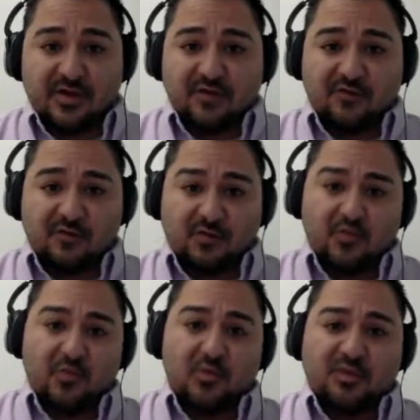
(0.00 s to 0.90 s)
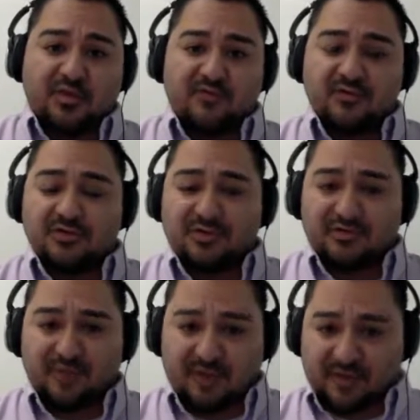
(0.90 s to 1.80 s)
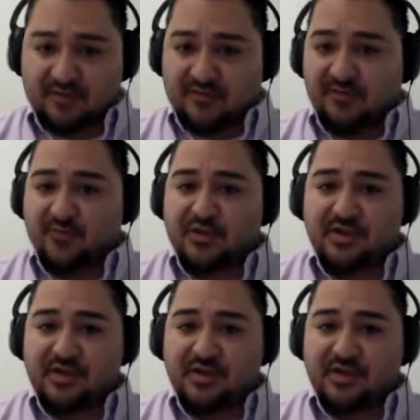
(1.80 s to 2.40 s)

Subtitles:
So with the evolution of Rack Connect V3